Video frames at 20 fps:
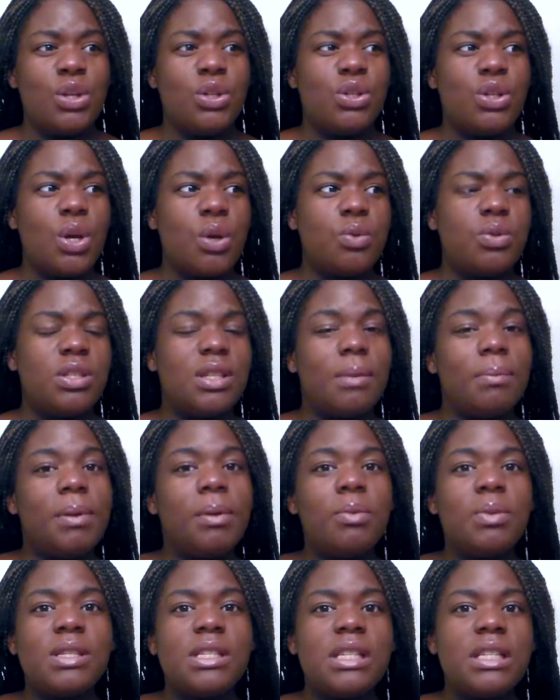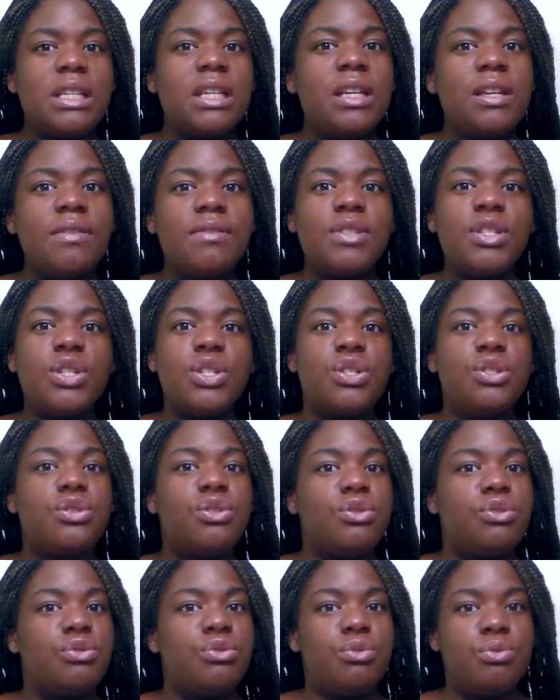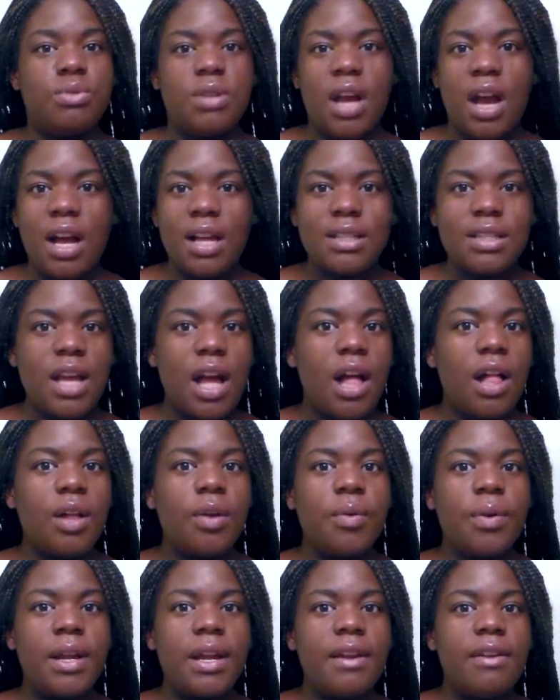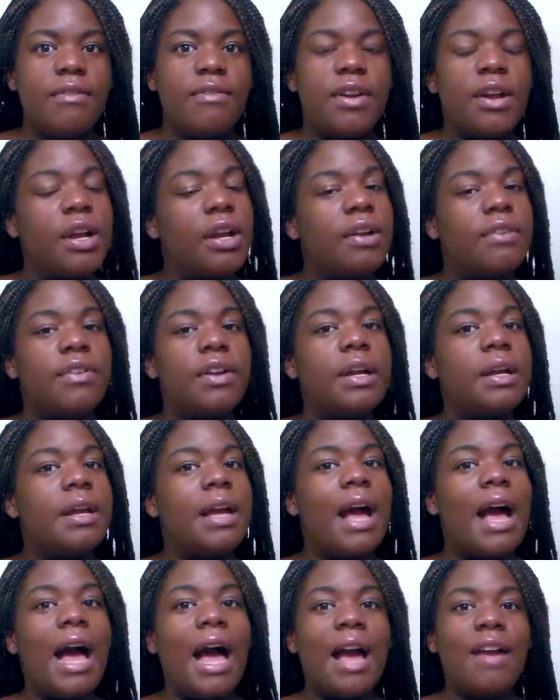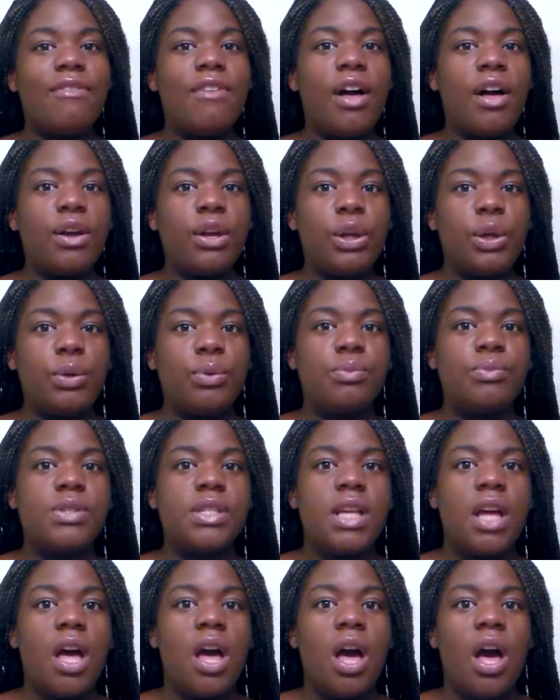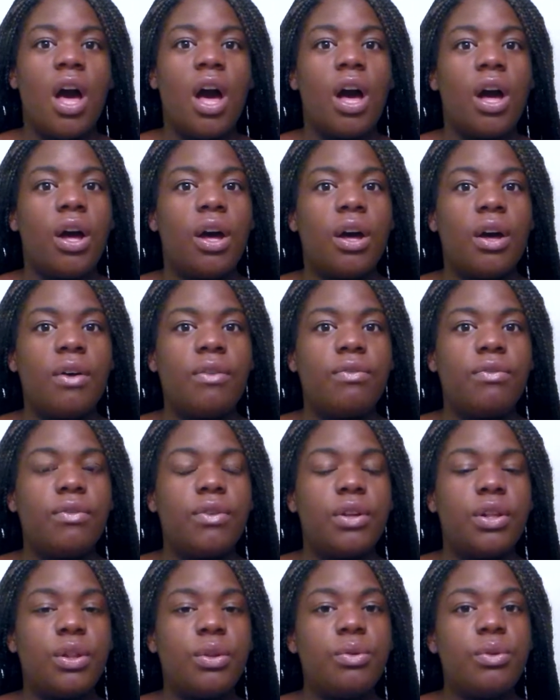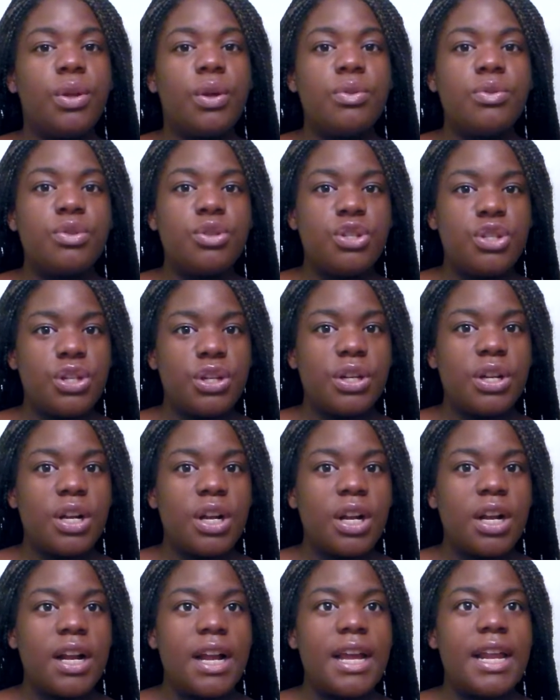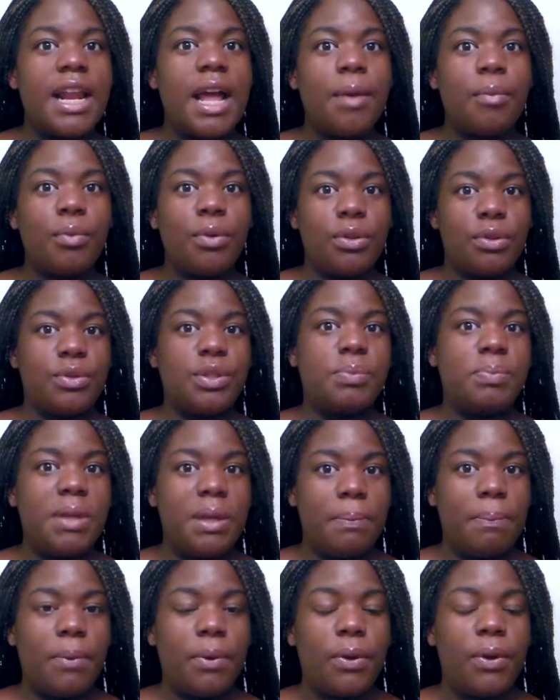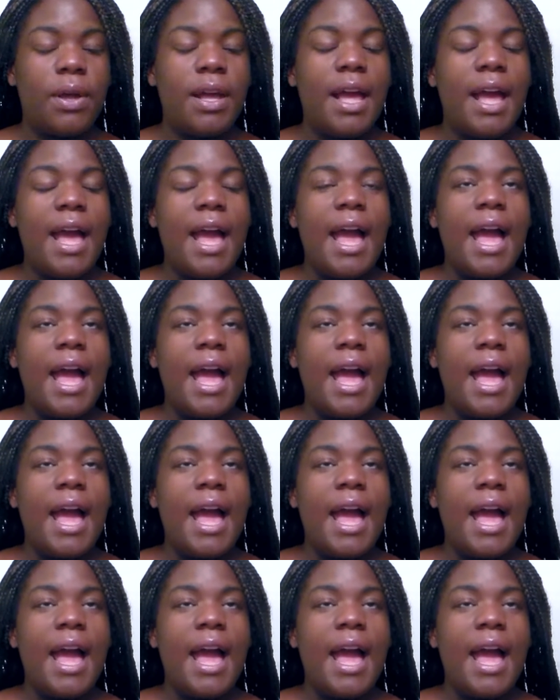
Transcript: So some people with sleeves just do not tolerate very, very high volumes of glucose or sugar, and I'm one of those people.